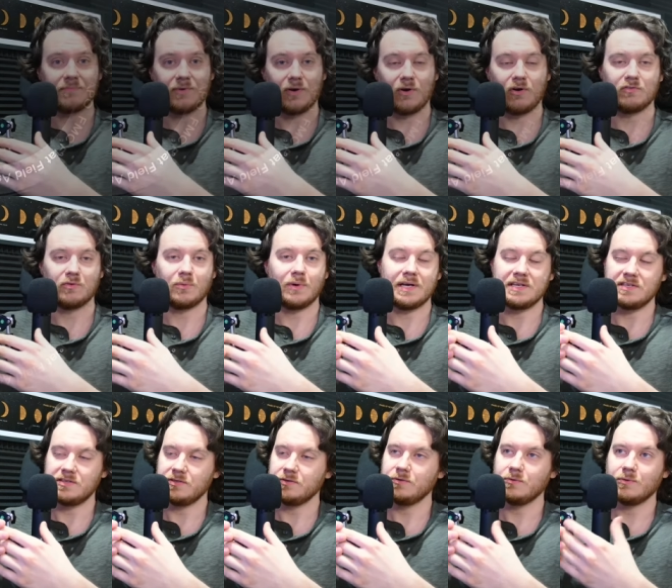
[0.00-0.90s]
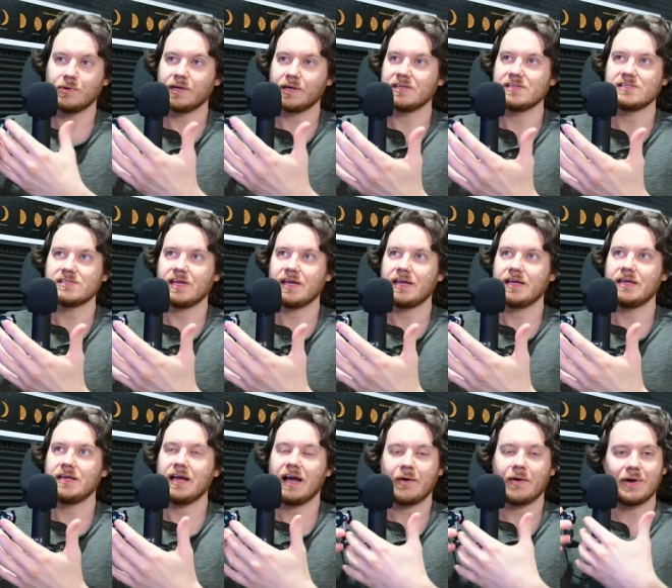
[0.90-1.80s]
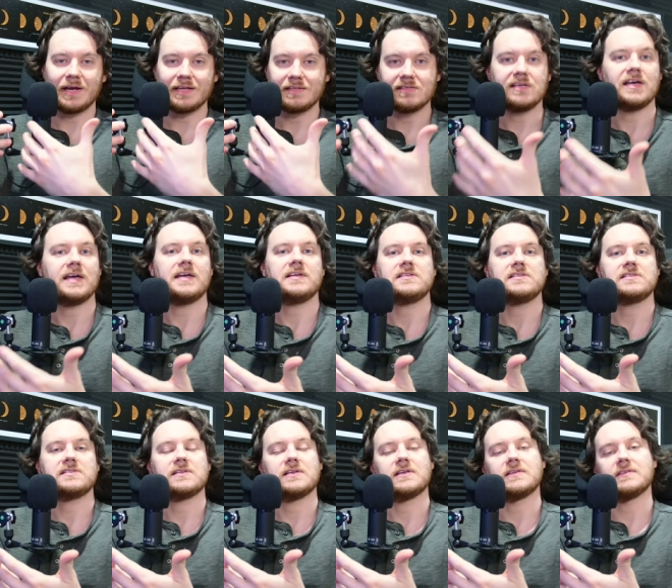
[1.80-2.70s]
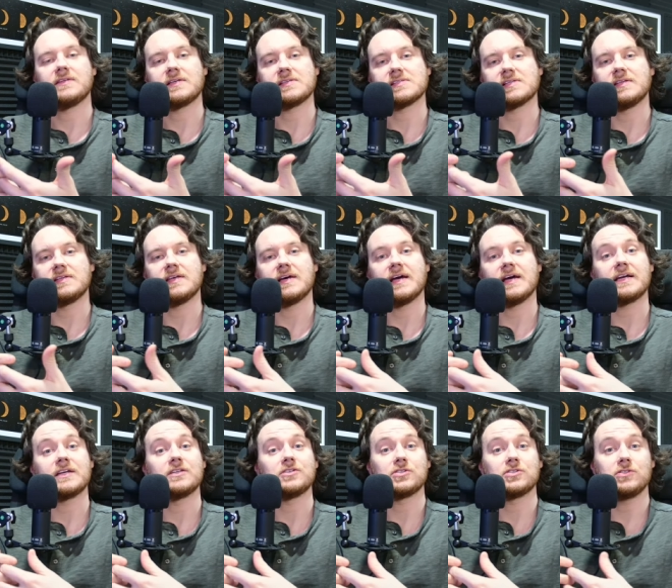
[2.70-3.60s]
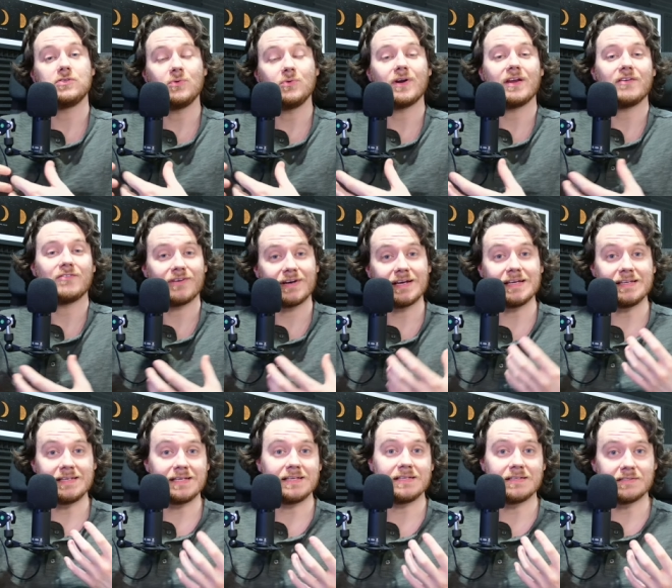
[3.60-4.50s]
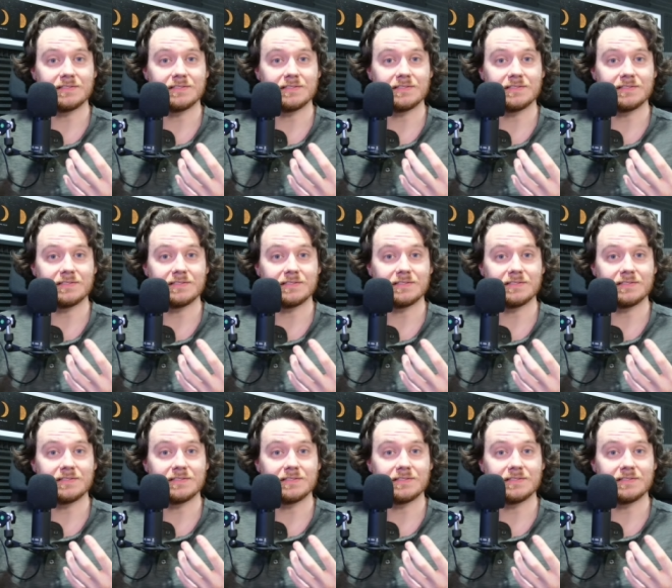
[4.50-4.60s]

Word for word: over what I do, what I say, how I test, and things like that. I can just do whatever I need to